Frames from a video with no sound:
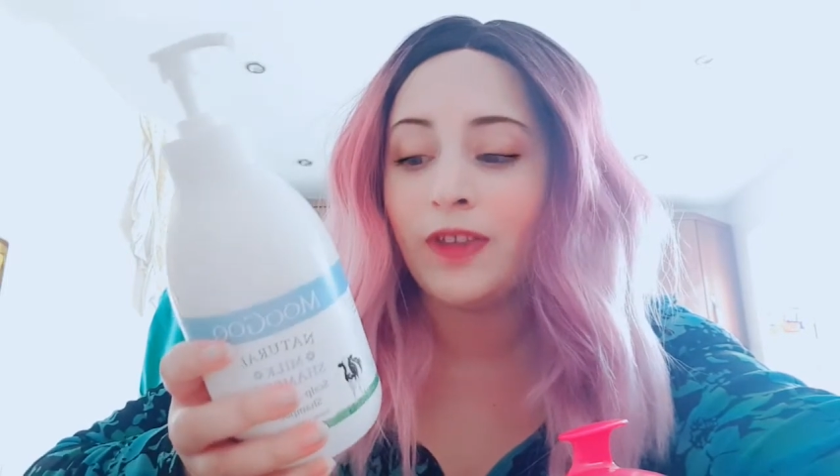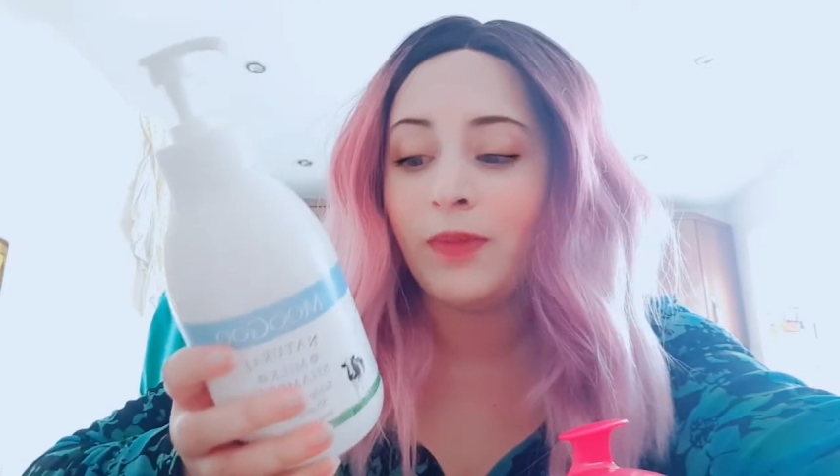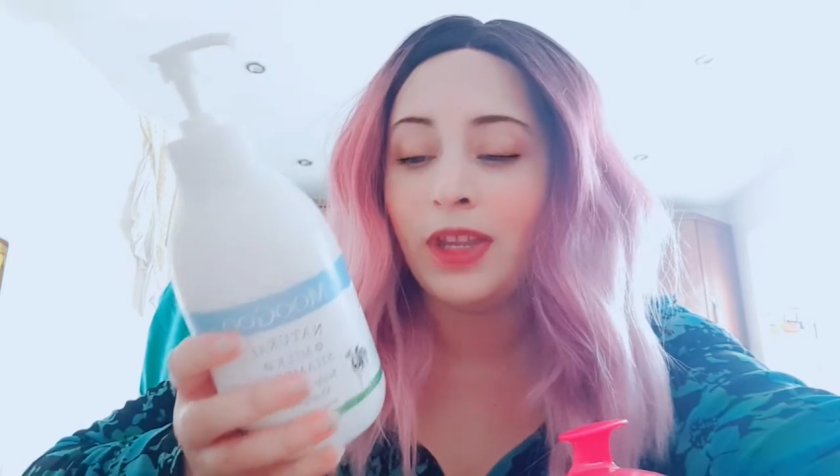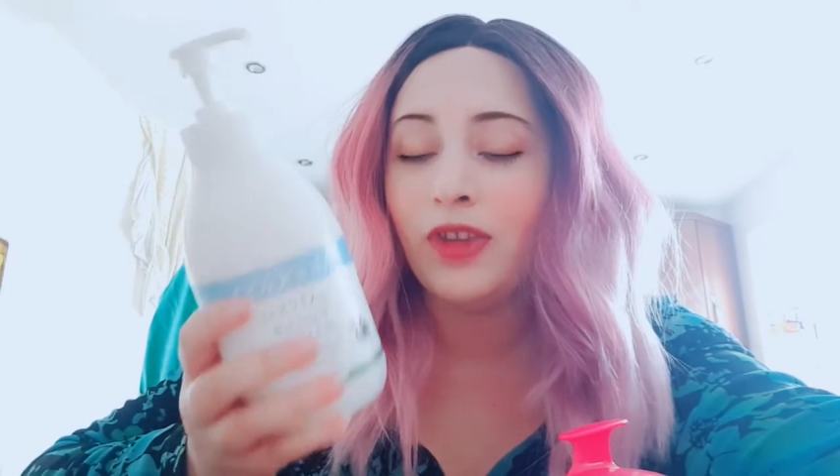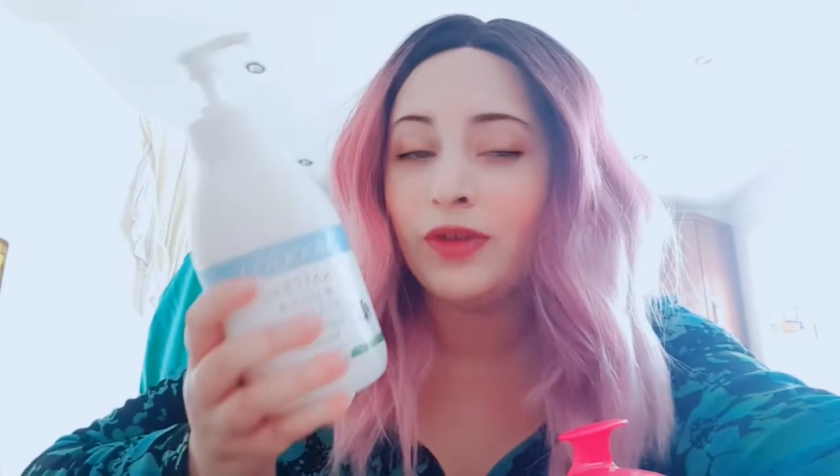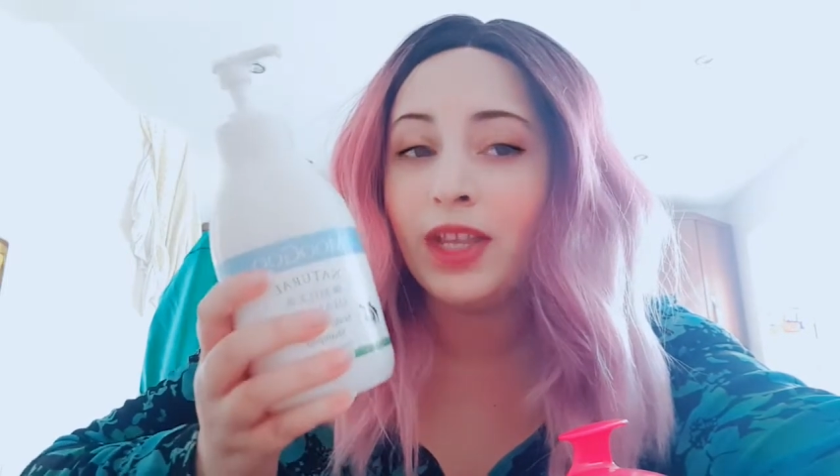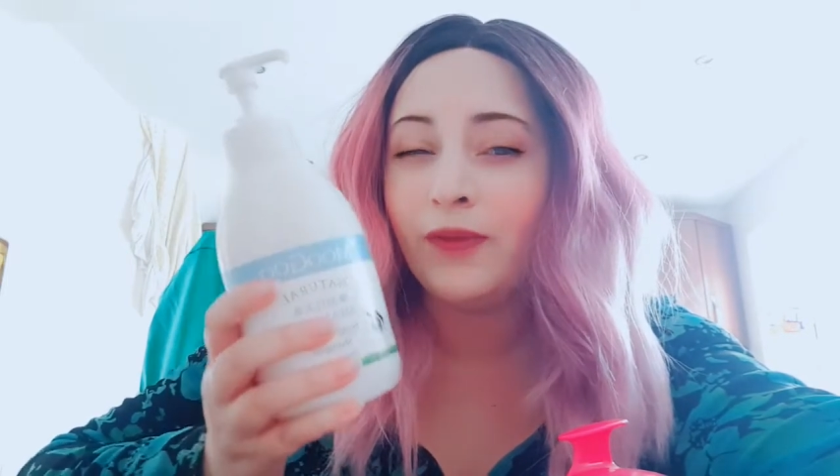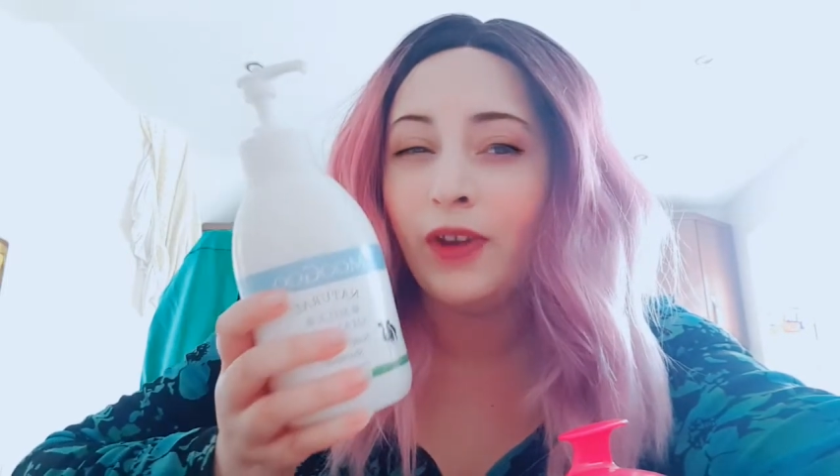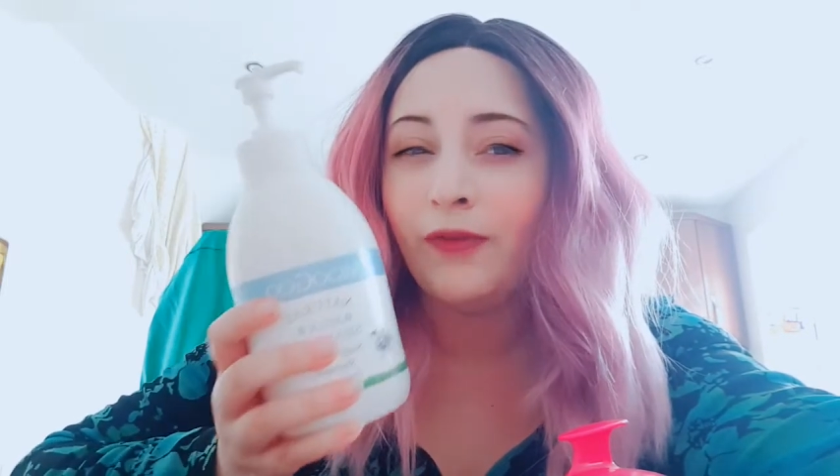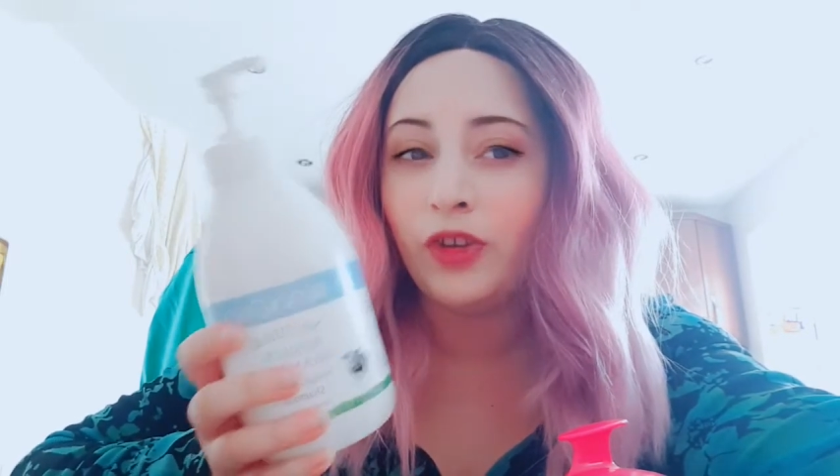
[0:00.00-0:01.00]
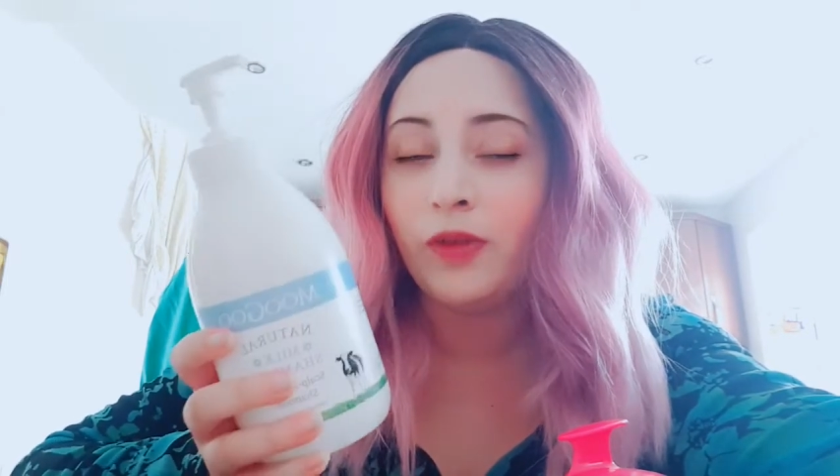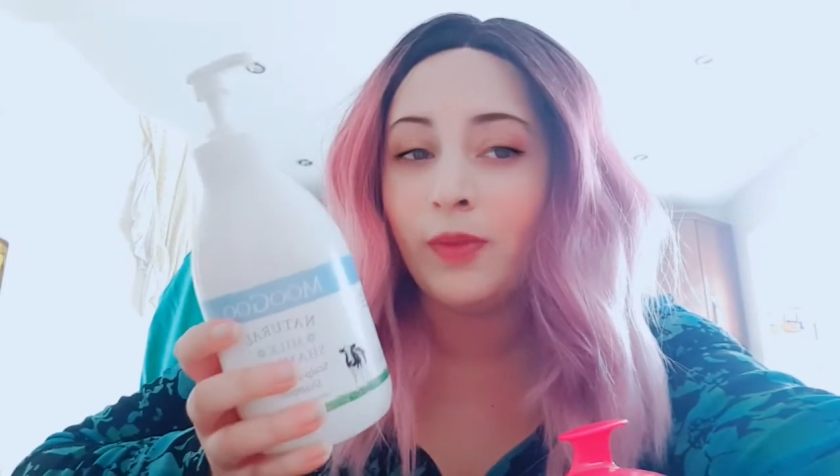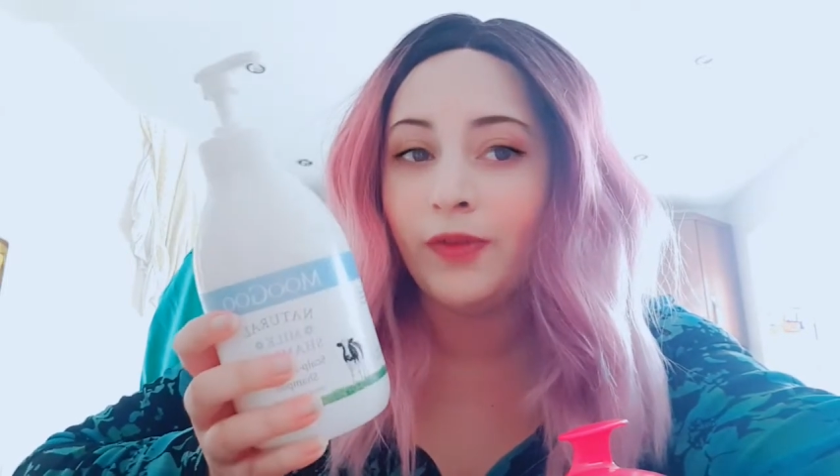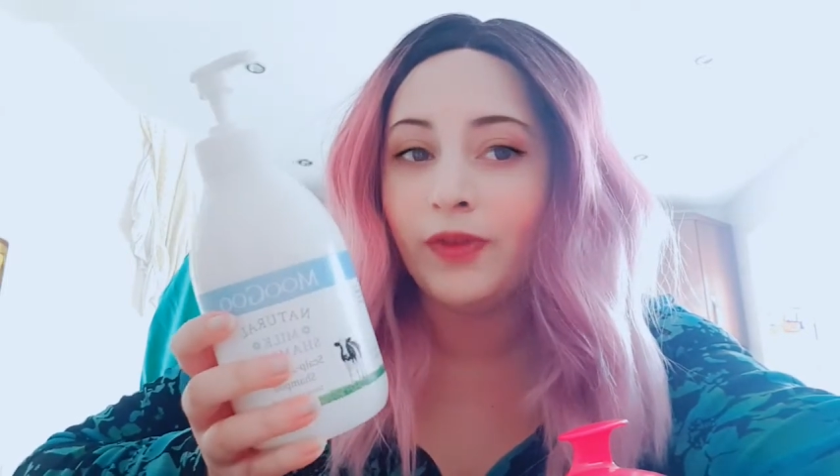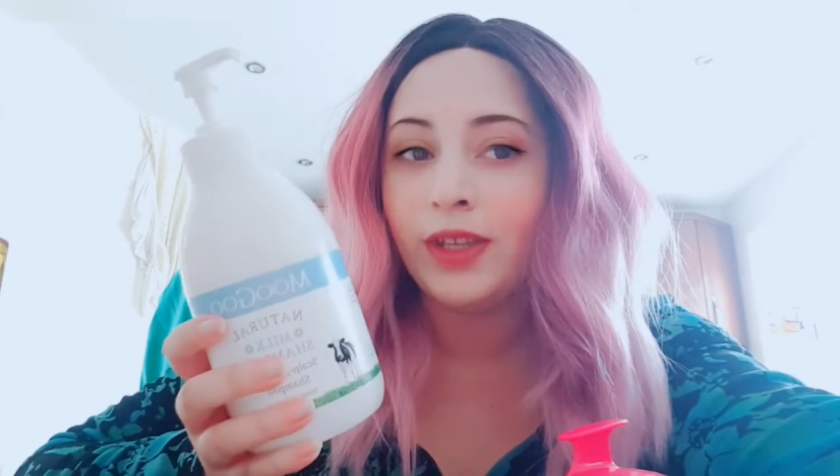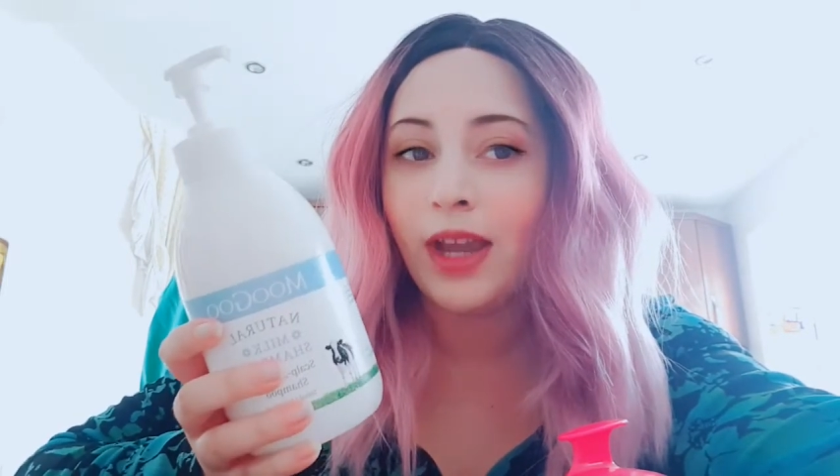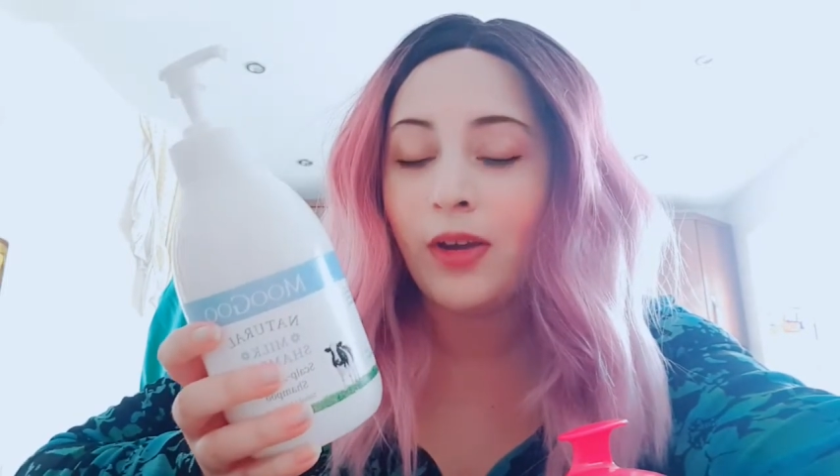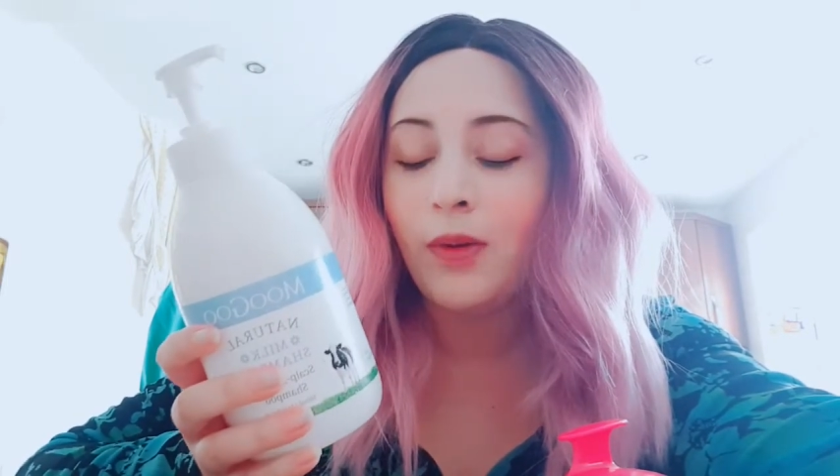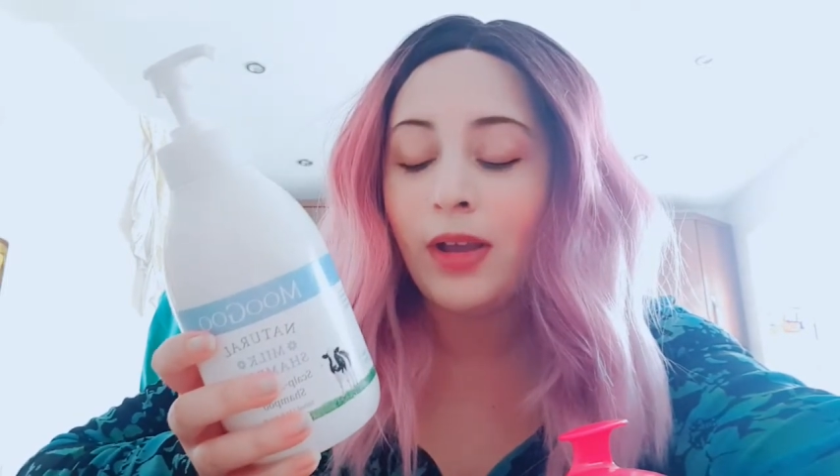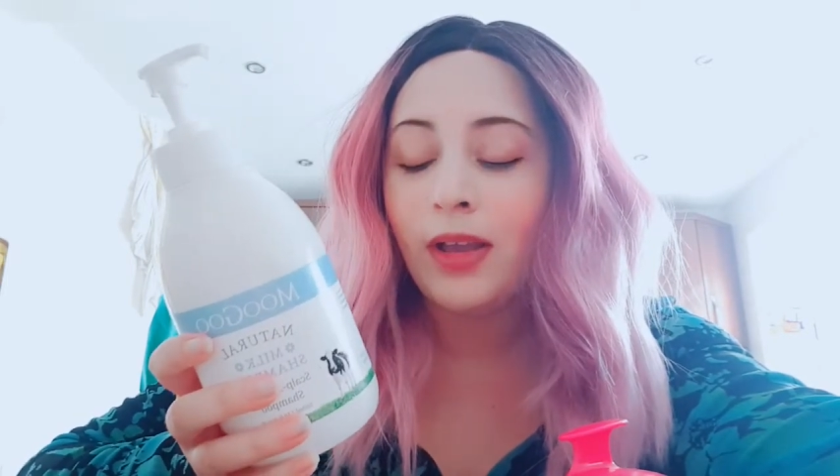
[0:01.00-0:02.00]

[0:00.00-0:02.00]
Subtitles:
I've been using this for a few months now.